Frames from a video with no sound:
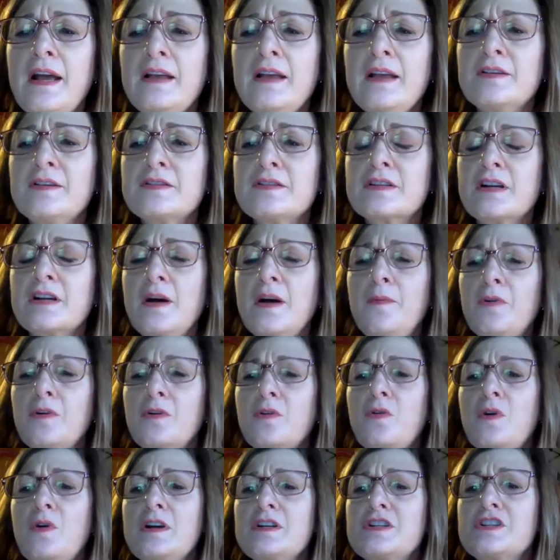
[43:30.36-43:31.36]
there's a couple of
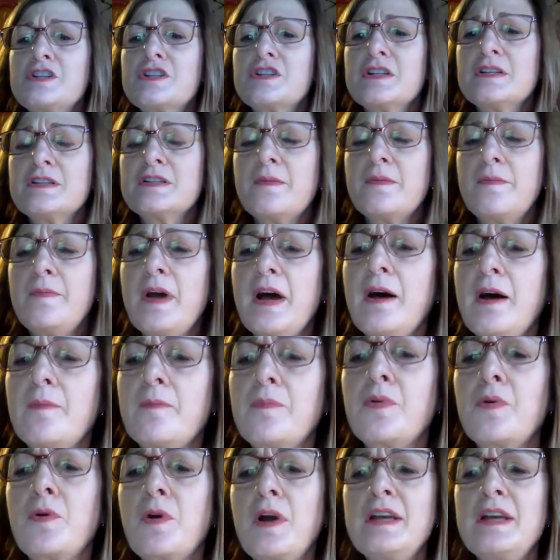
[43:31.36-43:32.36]
questions about
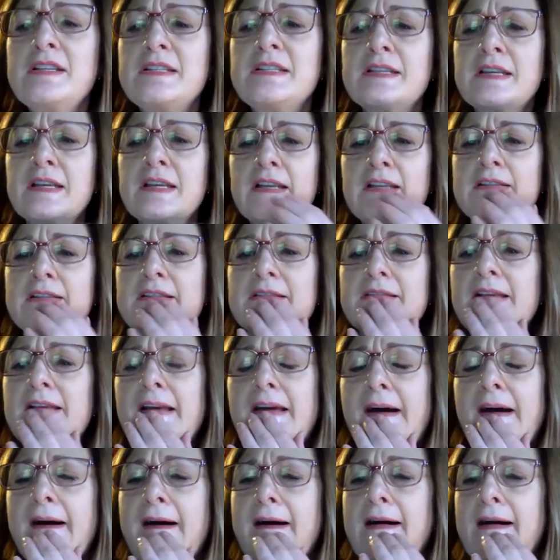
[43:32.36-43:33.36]
pricing and
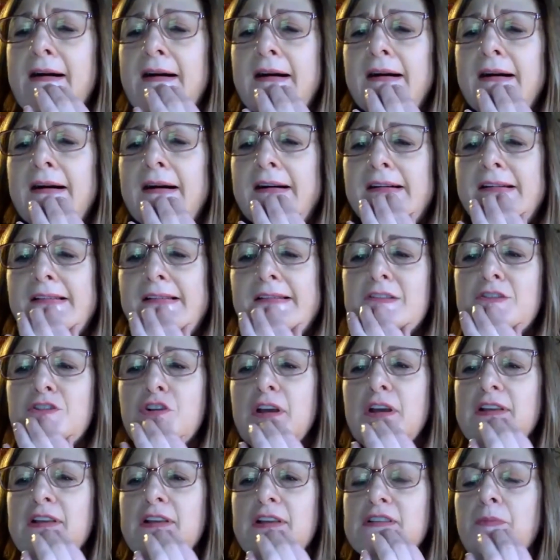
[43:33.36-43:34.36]

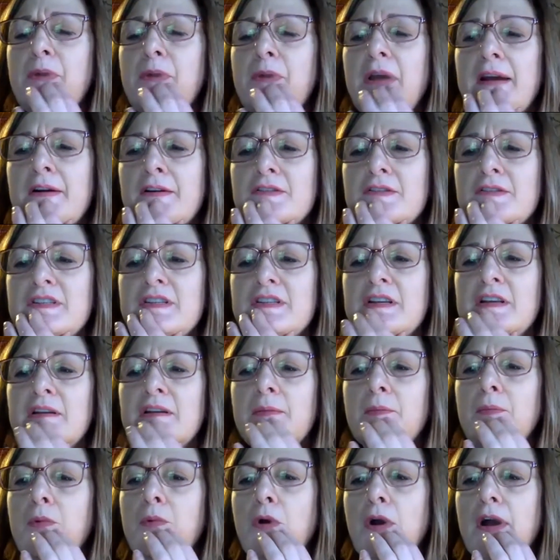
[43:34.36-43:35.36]
transparency
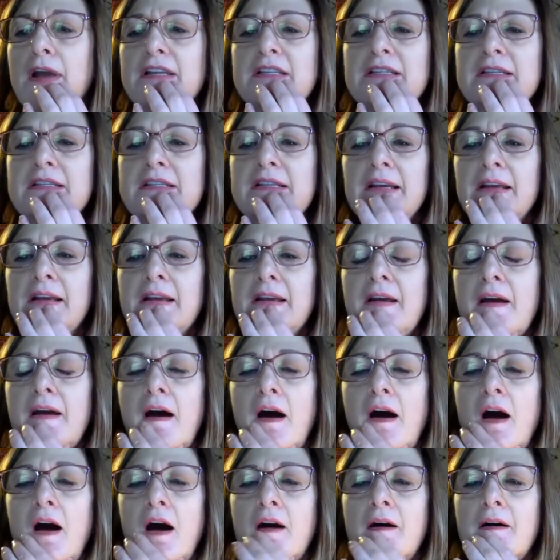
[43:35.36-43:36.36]
in pricing.
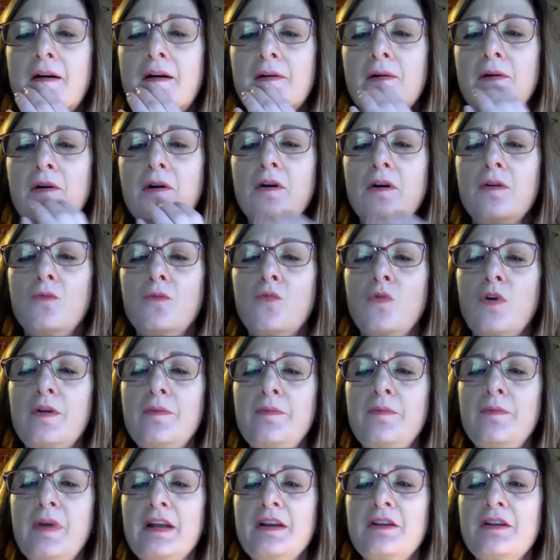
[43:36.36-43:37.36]
One
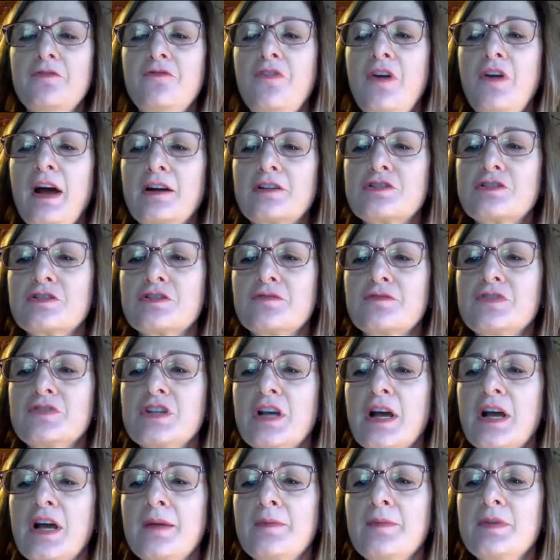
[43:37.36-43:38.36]
manufacturer of
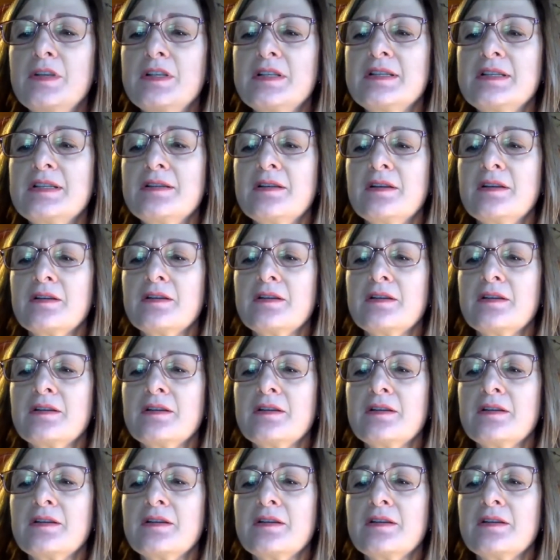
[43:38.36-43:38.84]
diamonds